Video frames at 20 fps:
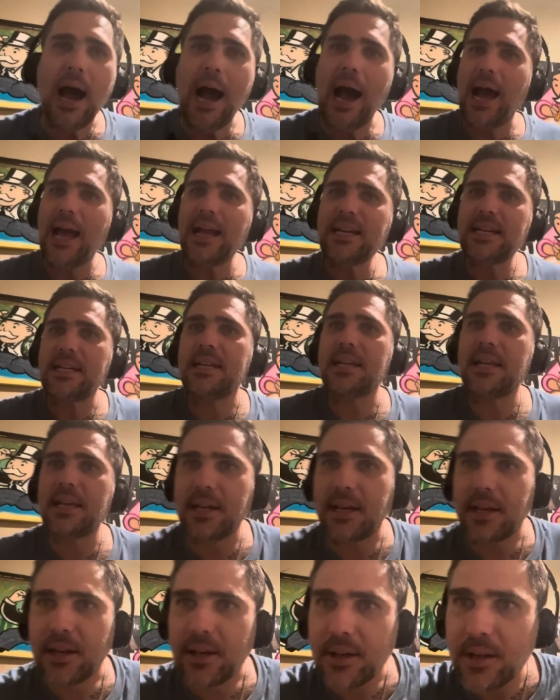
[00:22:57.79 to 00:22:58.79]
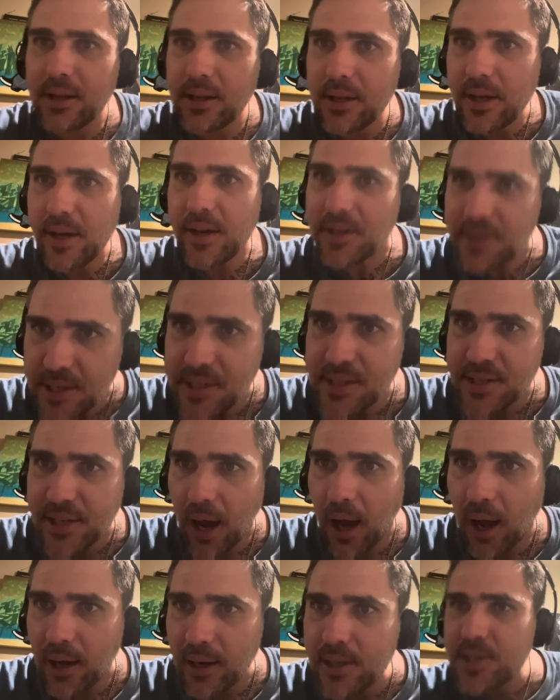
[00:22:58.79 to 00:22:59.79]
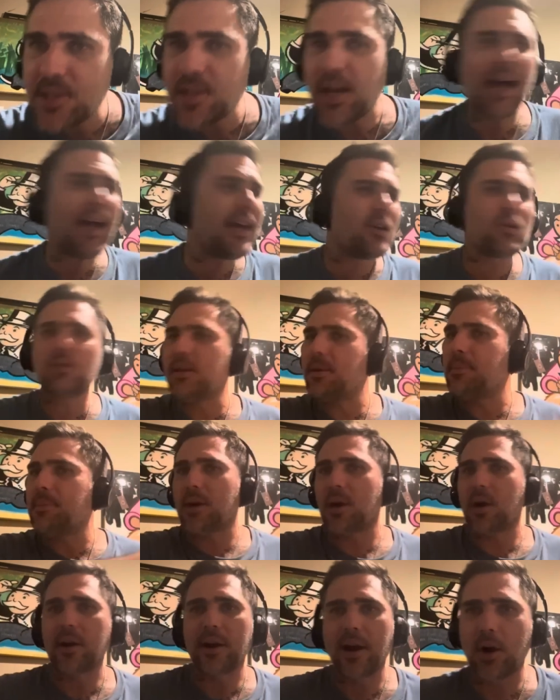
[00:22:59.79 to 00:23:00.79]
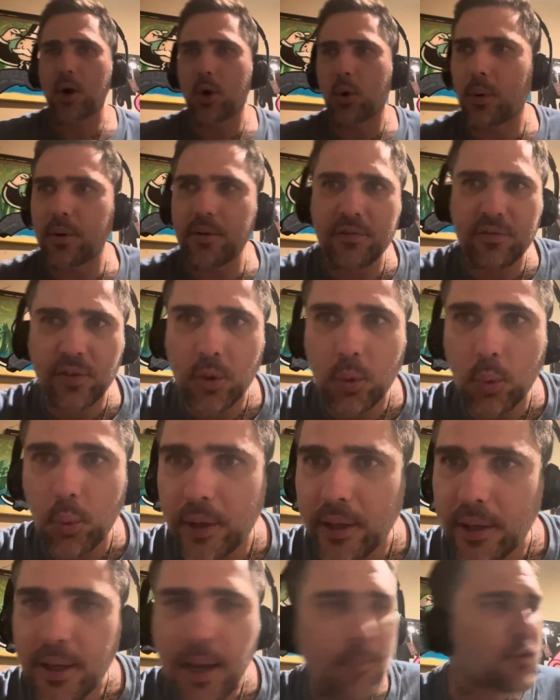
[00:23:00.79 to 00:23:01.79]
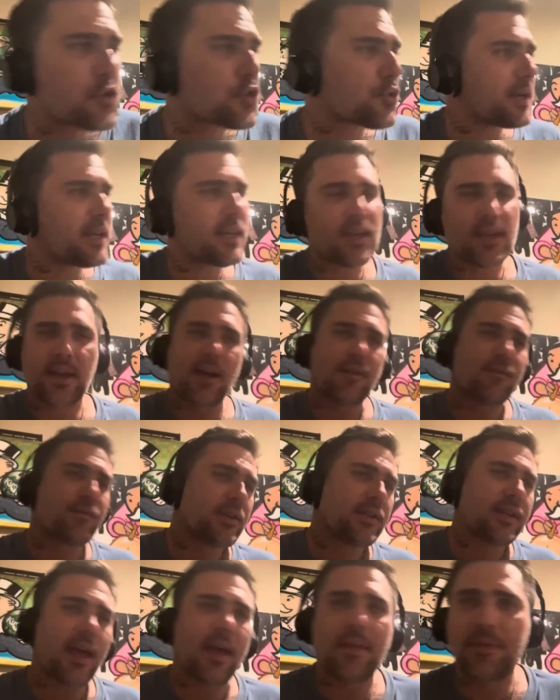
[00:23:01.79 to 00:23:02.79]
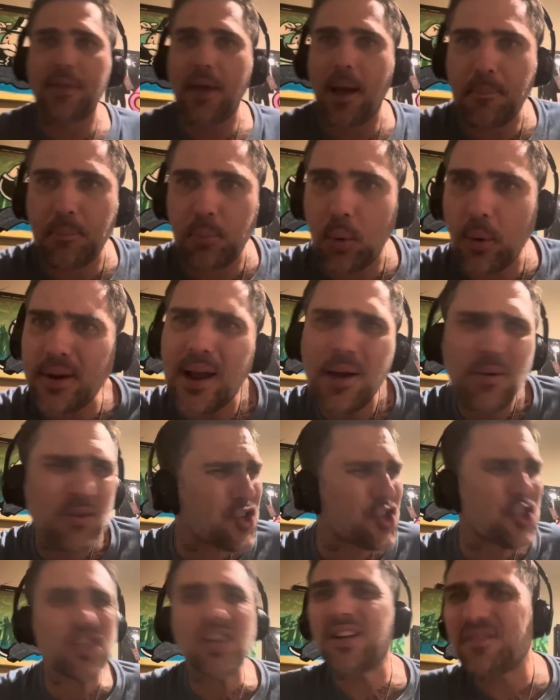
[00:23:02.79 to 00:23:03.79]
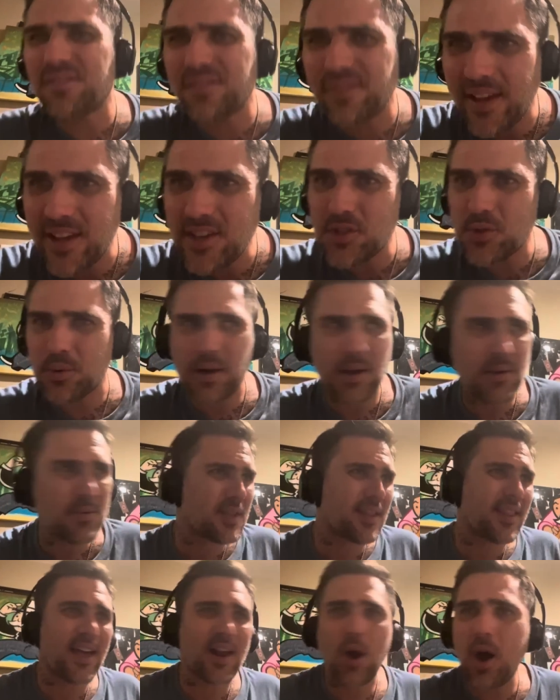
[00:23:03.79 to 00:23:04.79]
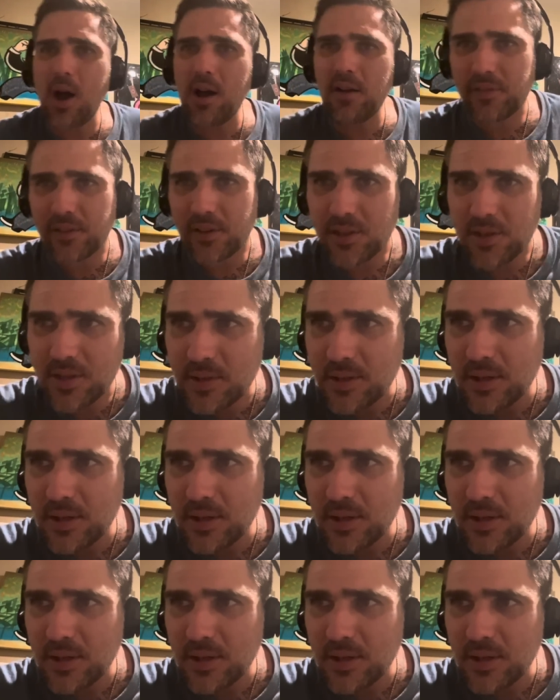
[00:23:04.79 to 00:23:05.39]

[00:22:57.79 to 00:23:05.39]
I needed detox. I had only been on heroin for a week. I'm drinking every day at that point. I was shit faced when I was in that office